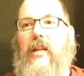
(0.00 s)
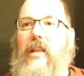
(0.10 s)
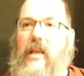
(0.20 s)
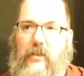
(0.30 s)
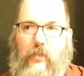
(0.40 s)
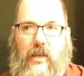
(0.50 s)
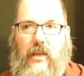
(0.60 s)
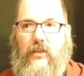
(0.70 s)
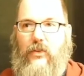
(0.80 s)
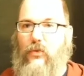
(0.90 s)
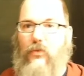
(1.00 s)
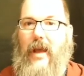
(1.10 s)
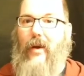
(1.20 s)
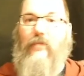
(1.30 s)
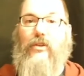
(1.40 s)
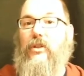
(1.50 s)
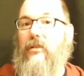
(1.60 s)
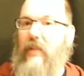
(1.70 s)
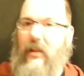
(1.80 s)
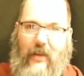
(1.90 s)
the XP to now have a
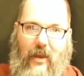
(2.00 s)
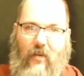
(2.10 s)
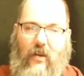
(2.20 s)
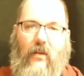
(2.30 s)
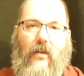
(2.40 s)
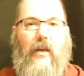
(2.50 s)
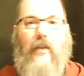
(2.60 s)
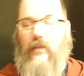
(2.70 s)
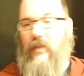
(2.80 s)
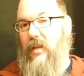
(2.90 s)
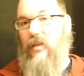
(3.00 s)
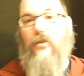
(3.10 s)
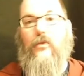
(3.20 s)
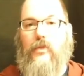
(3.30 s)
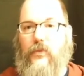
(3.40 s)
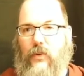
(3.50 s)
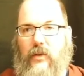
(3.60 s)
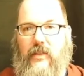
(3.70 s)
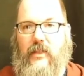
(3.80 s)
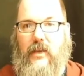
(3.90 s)
shield helicarrier that they can use for a
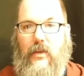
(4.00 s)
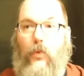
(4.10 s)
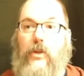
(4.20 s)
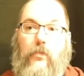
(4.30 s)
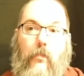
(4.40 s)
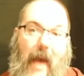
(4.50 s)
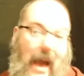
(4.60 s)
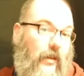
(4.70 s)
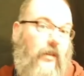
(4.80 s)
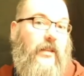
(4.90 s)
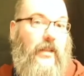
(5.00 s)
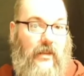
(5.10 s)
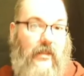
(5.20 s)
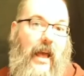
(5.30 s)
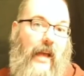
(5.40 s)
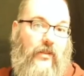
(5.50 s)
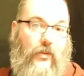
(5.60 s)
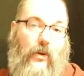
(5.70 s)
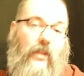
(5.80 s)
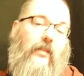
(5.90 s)
scene, which matters in that story that they're